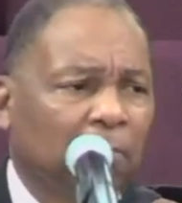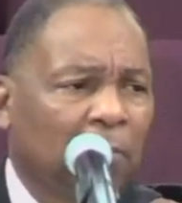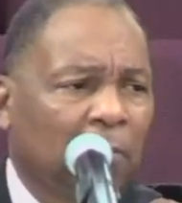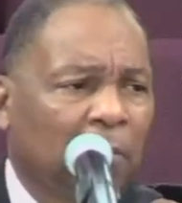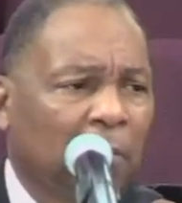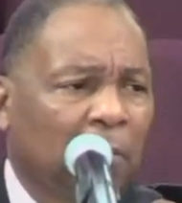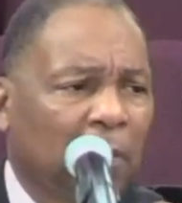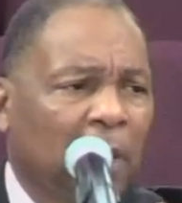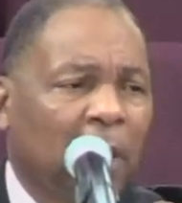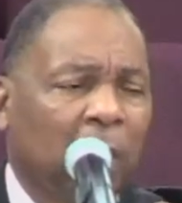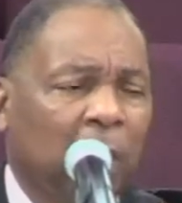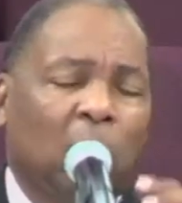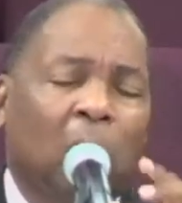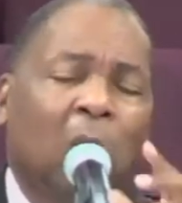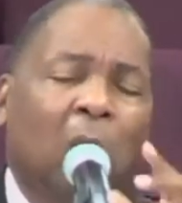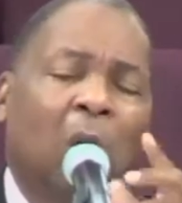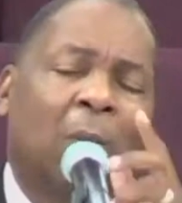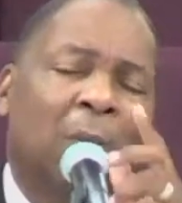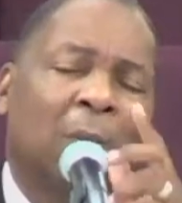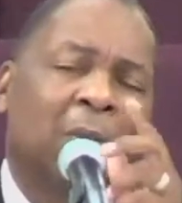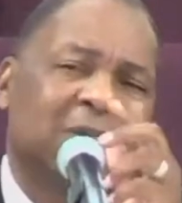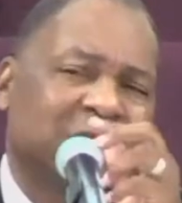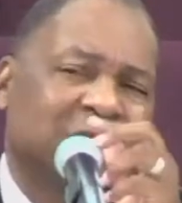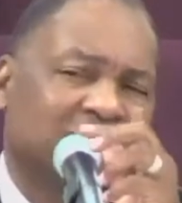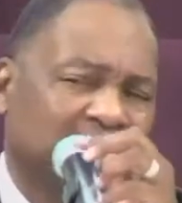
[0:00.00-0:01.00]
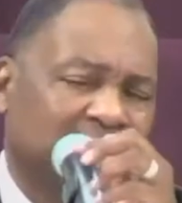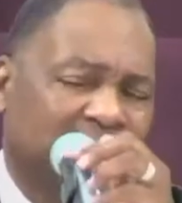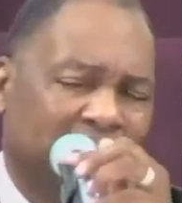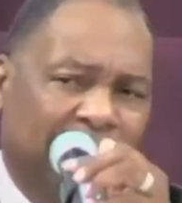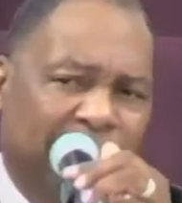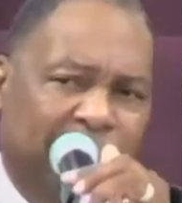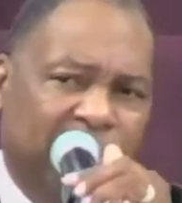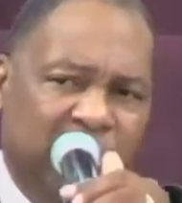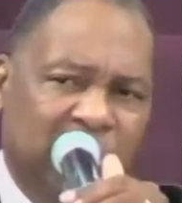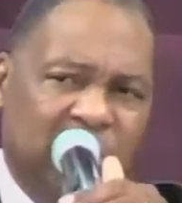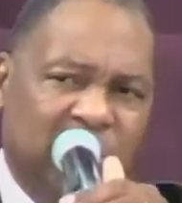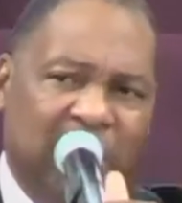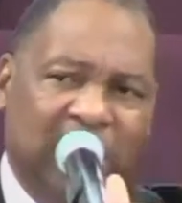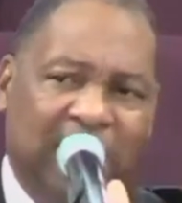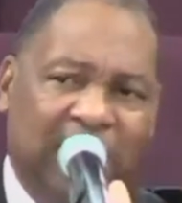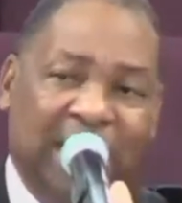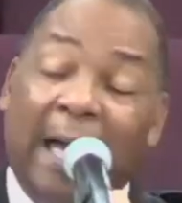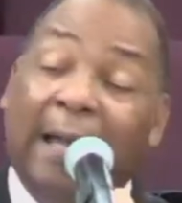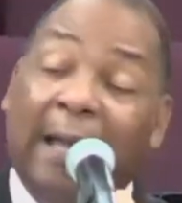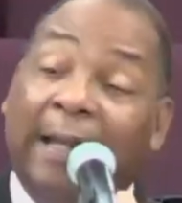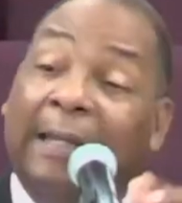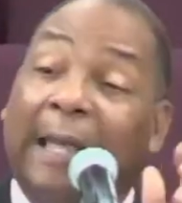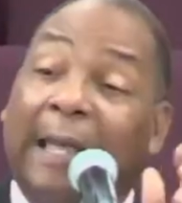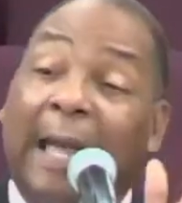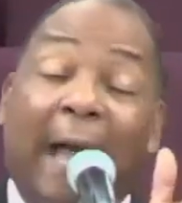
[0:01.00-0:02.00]
In Romans chapter 10,
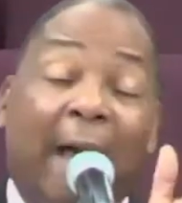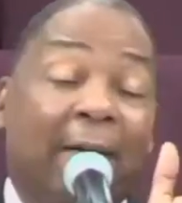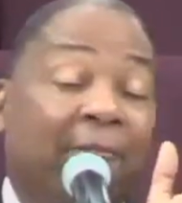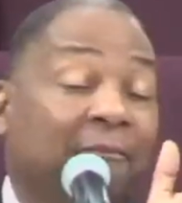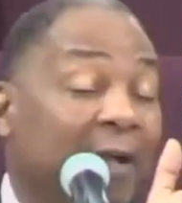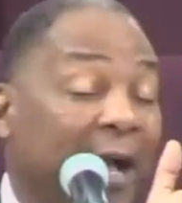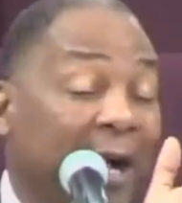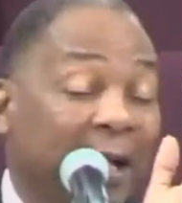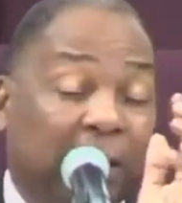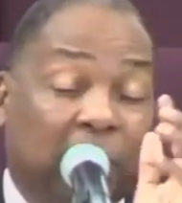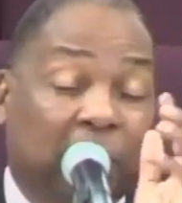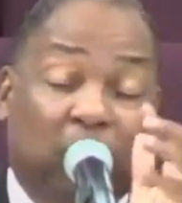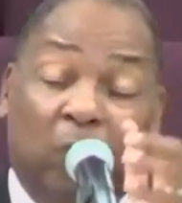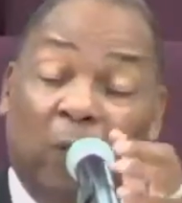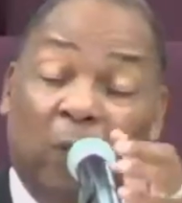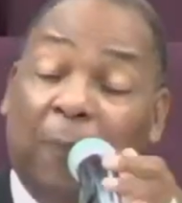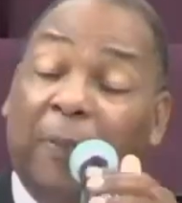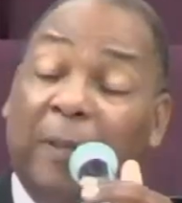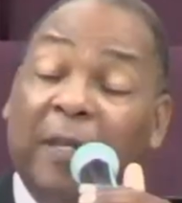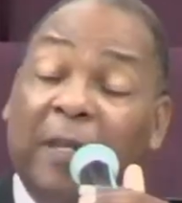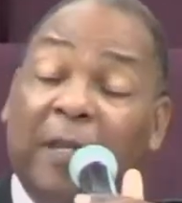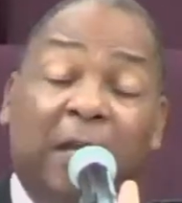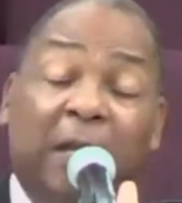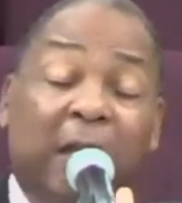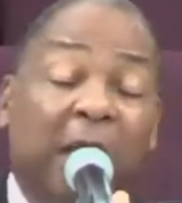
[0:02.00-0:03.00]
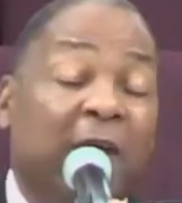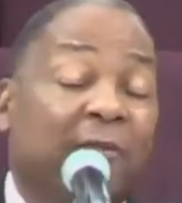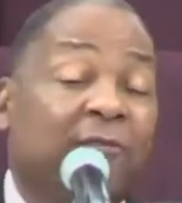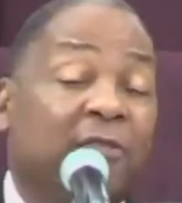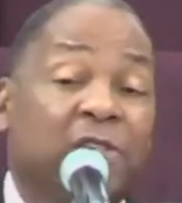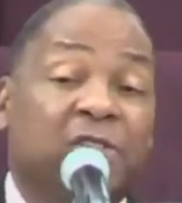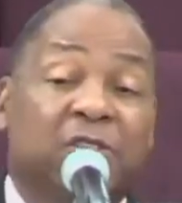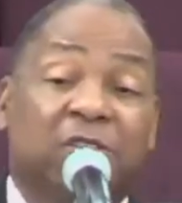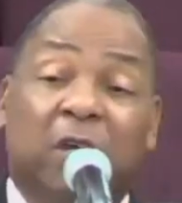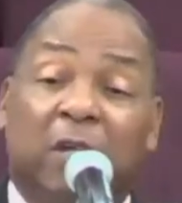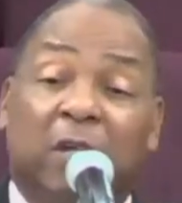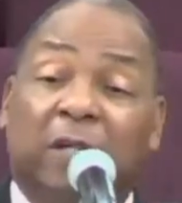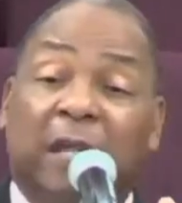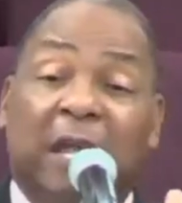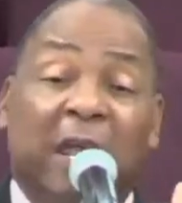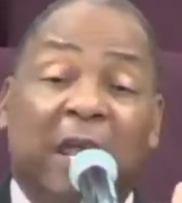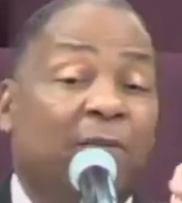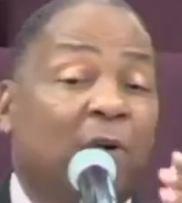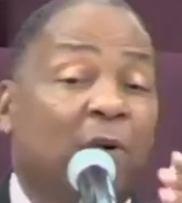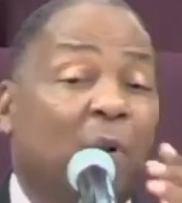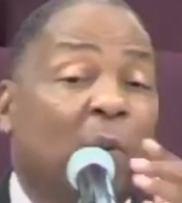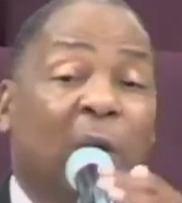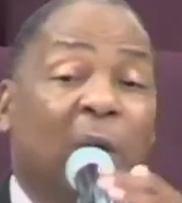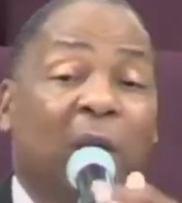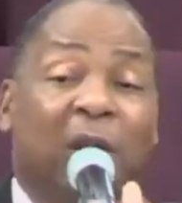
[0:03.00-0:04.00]
I, I've got to repeat it every Sunday,
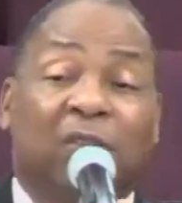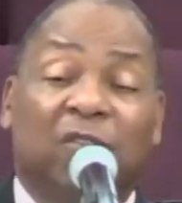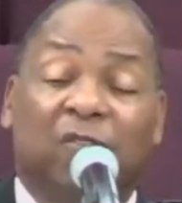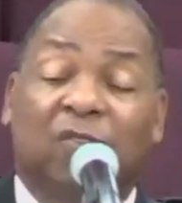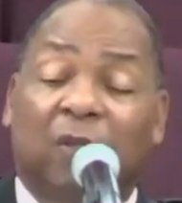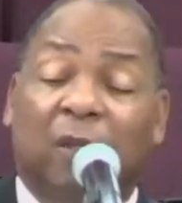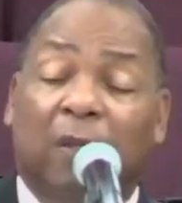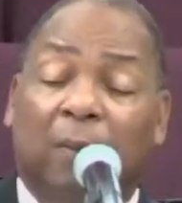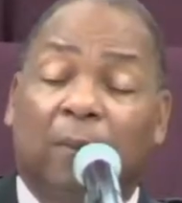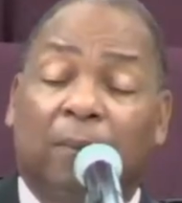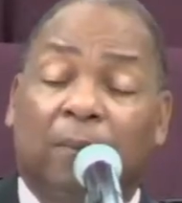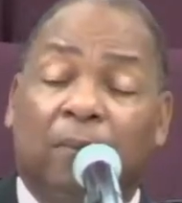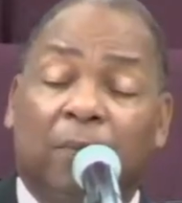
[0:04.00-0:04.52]
every Wednesday.